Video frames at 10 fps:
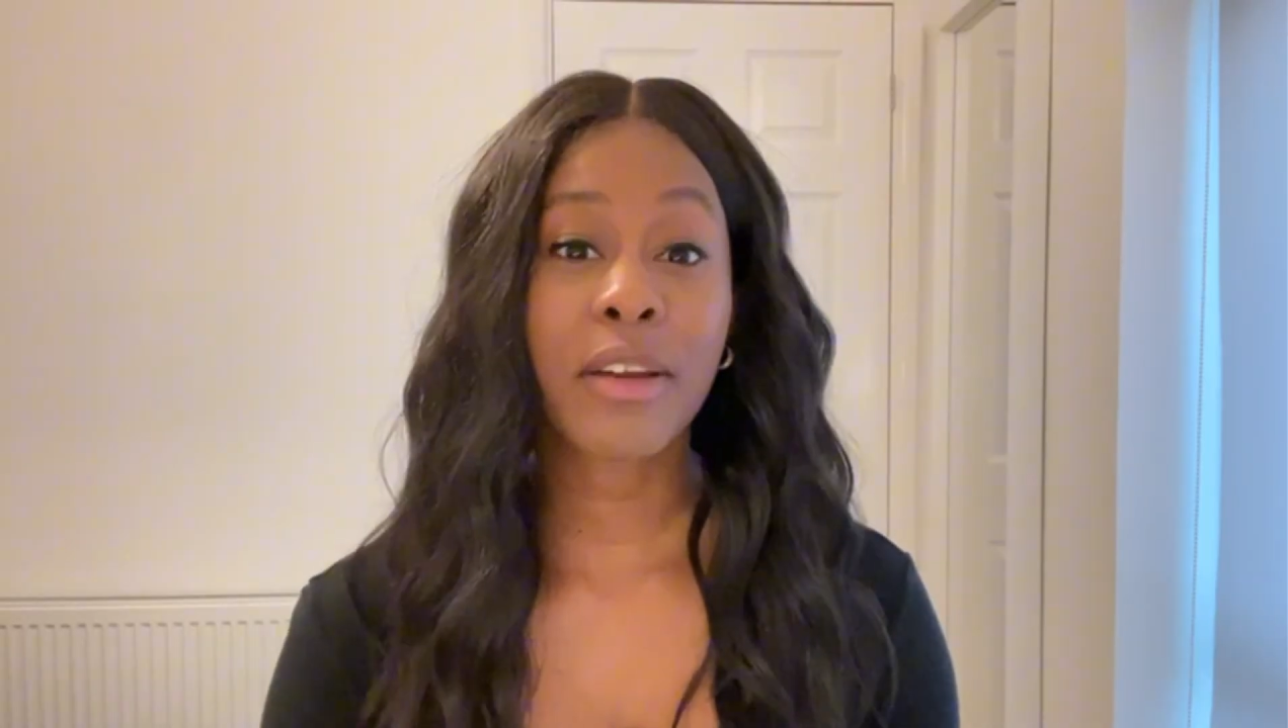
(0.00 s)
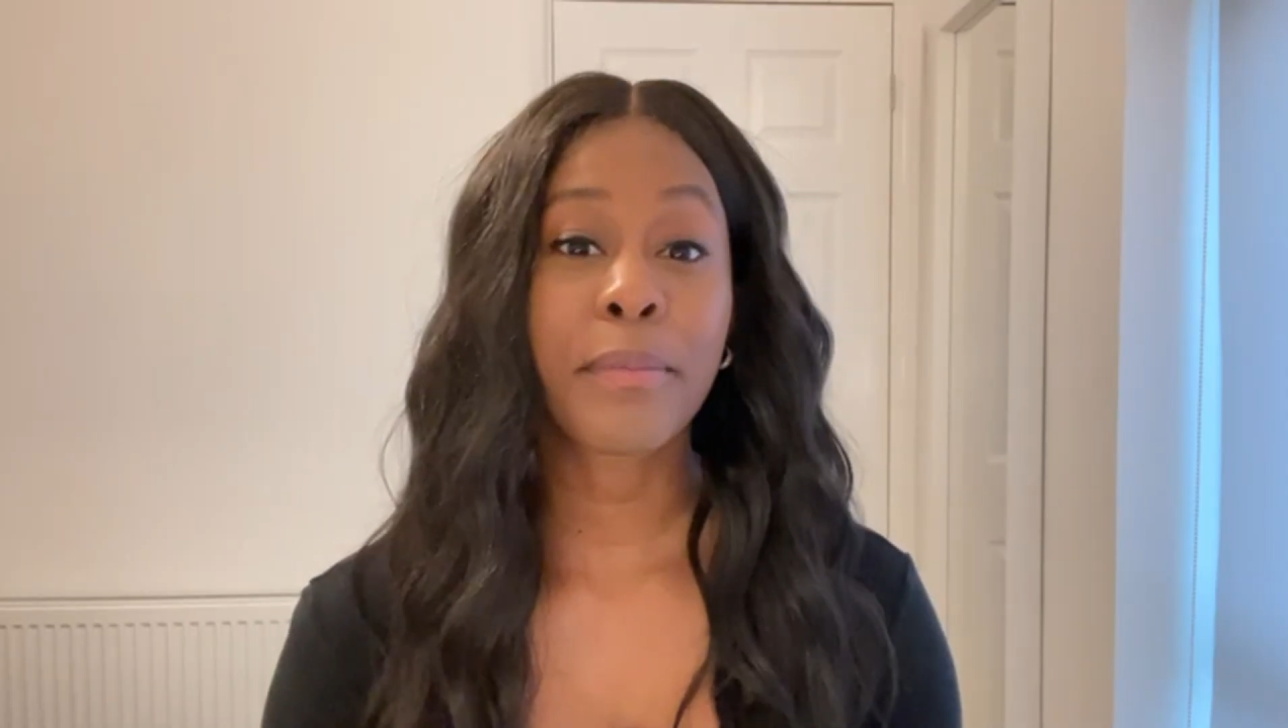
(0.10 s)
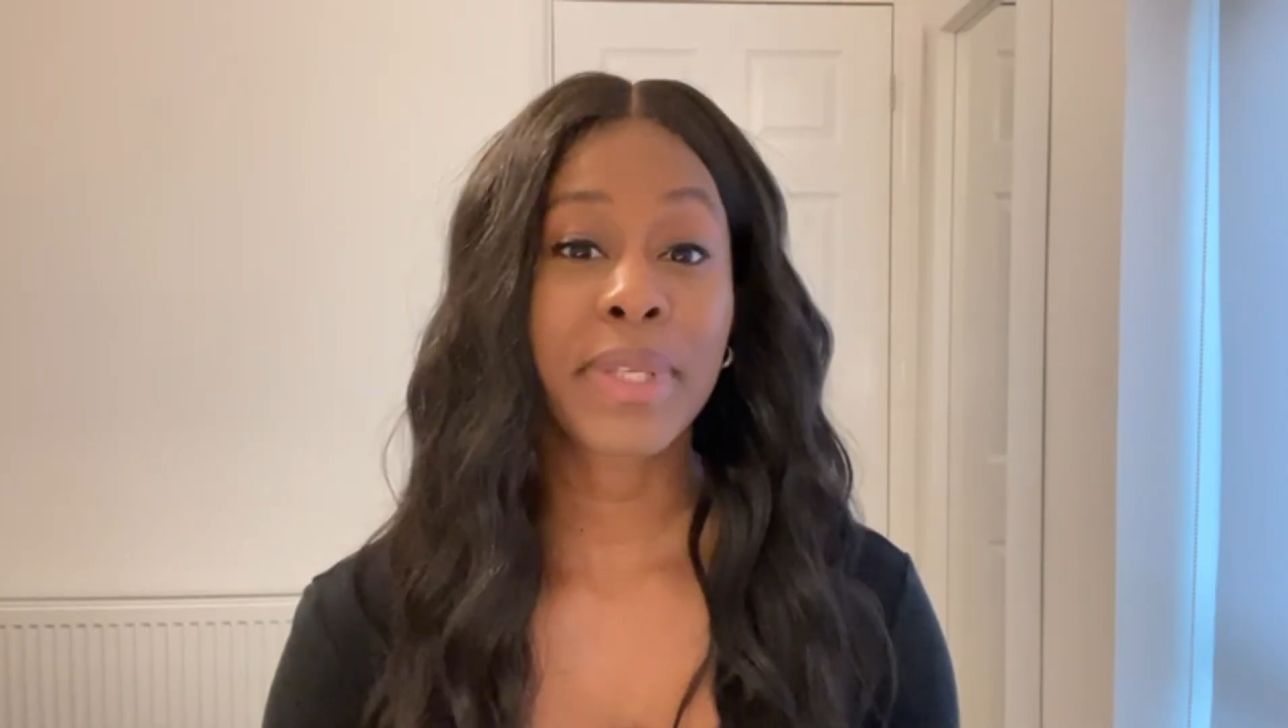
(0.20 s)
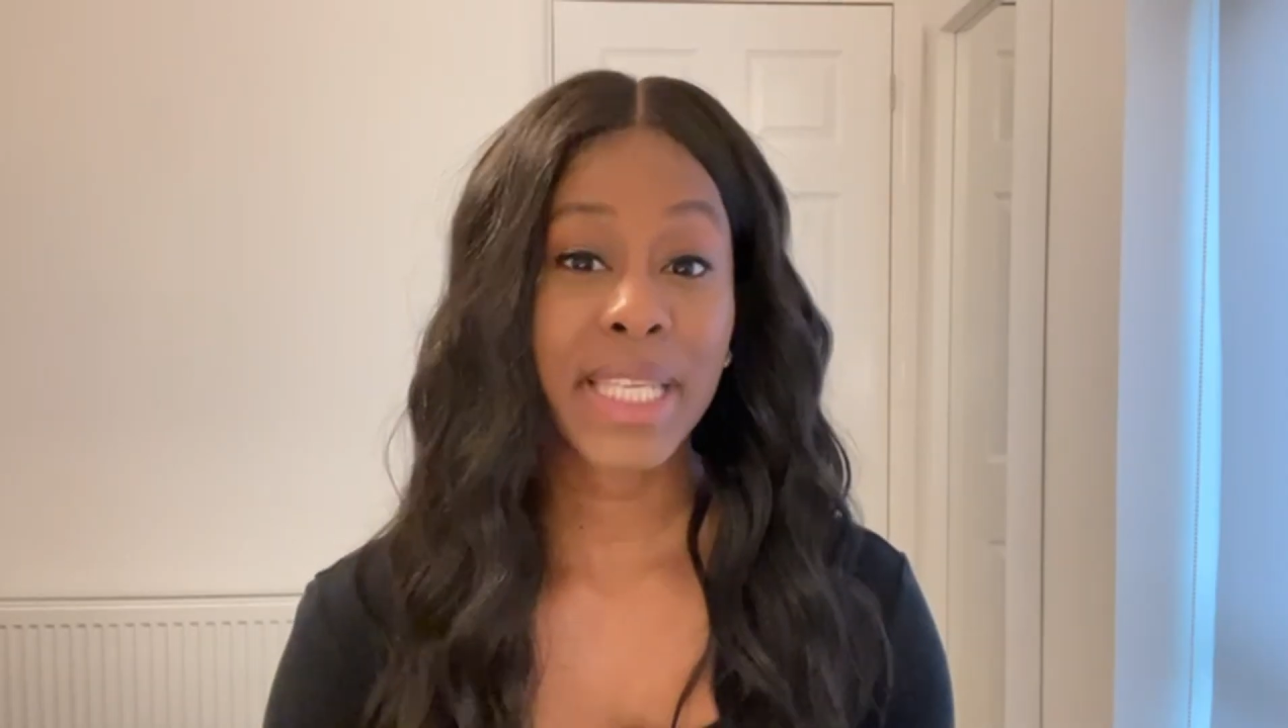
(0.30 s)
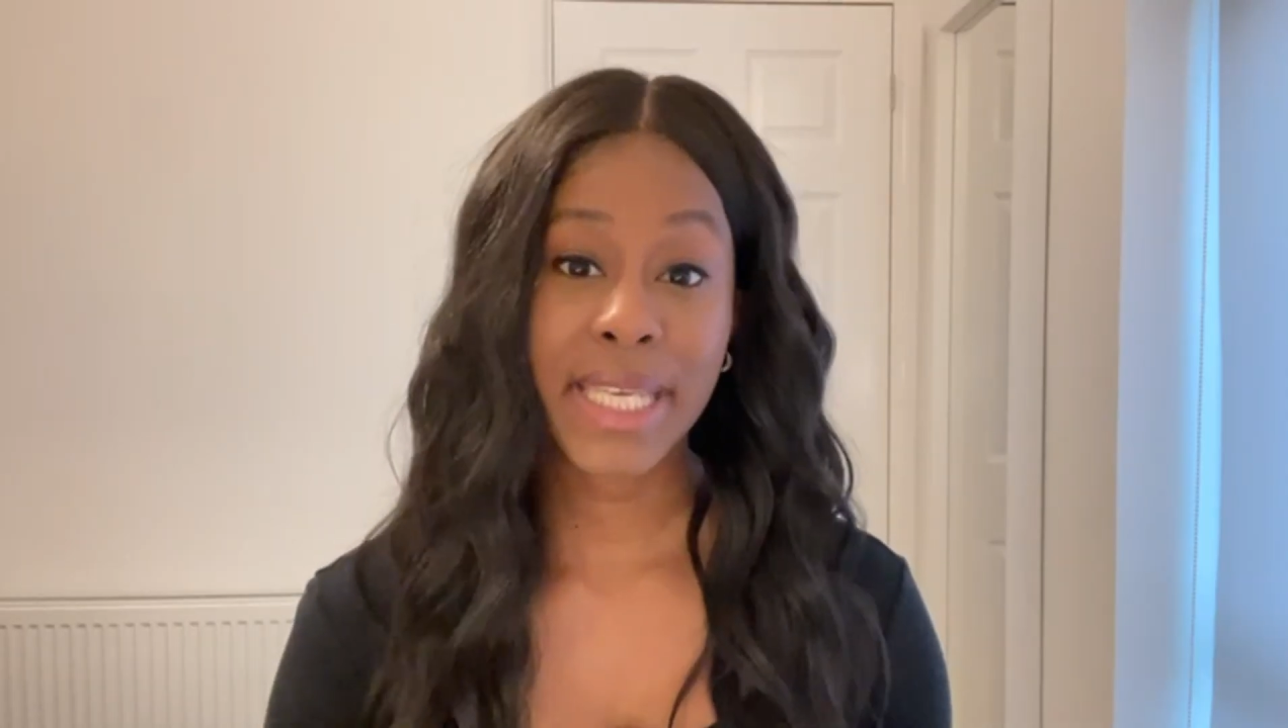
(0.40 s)

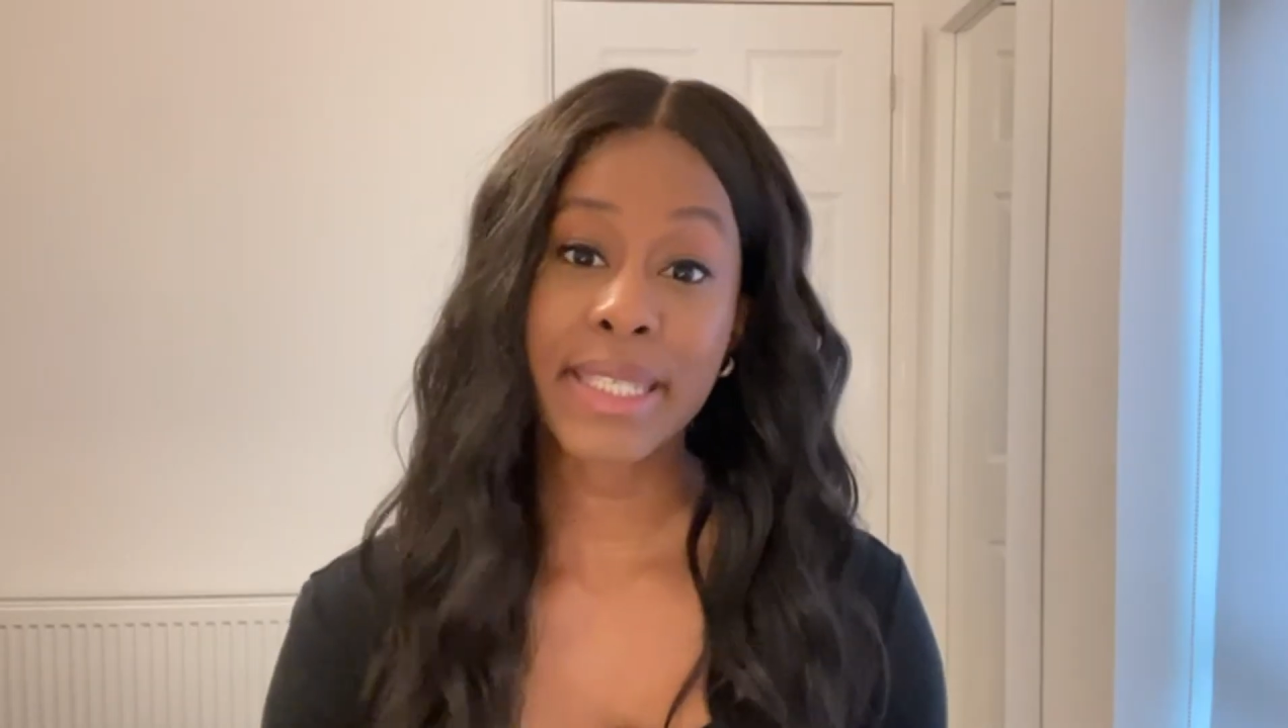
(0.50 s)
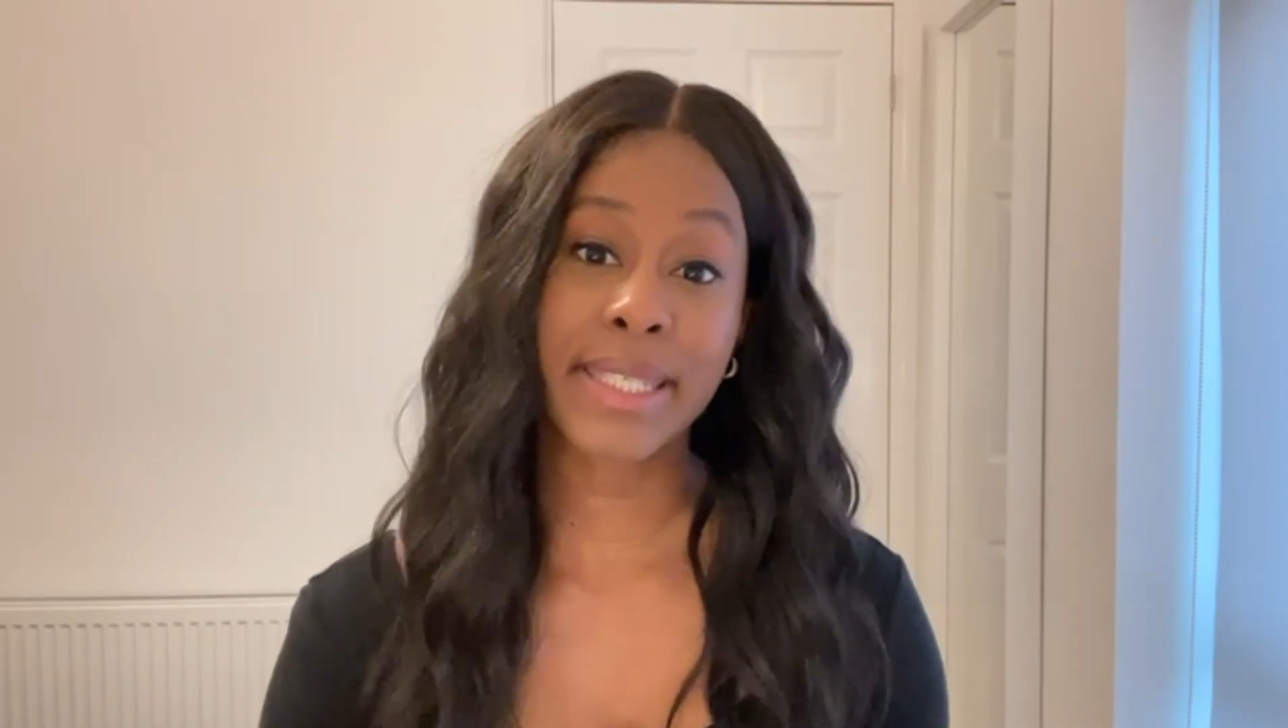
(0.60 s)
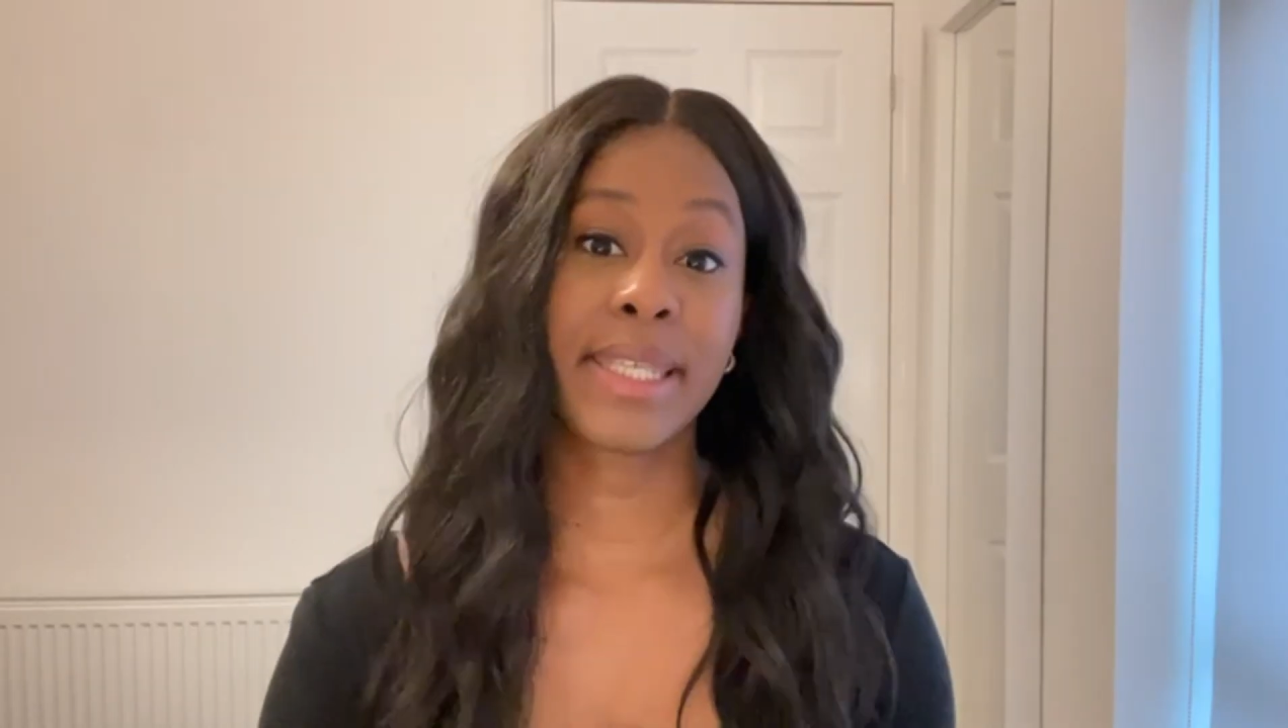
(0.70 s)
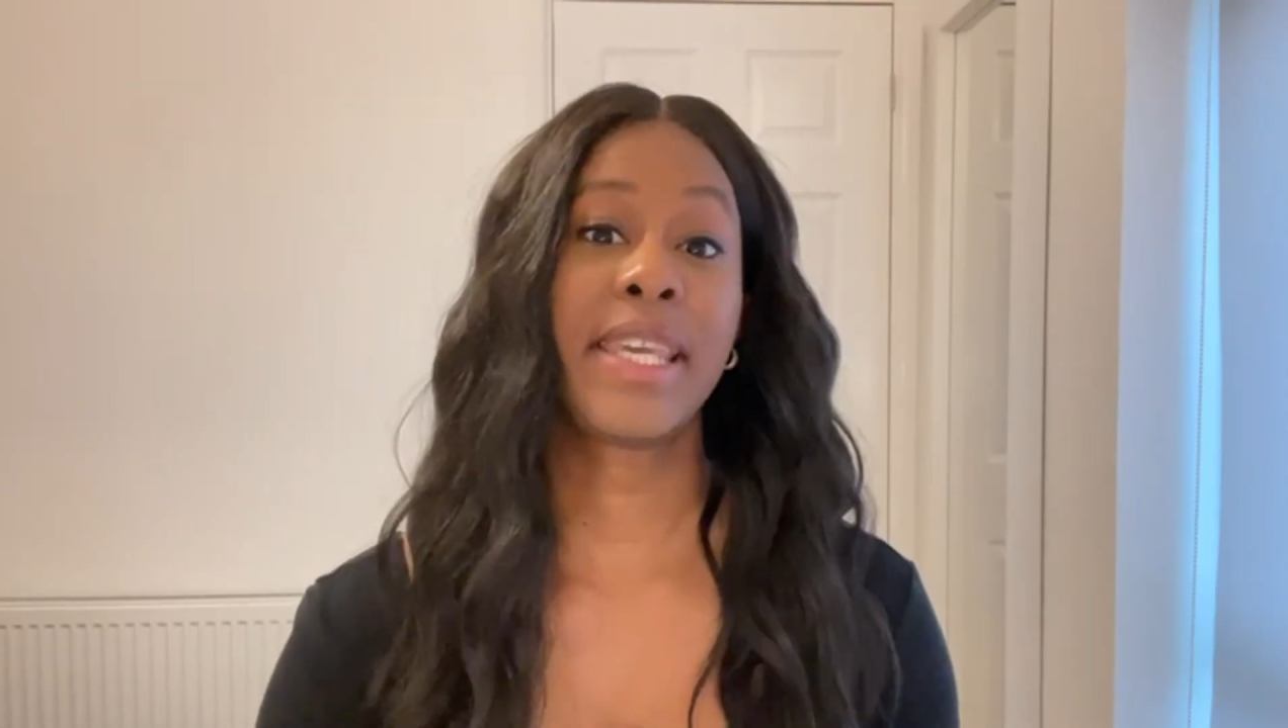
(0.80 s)
complete,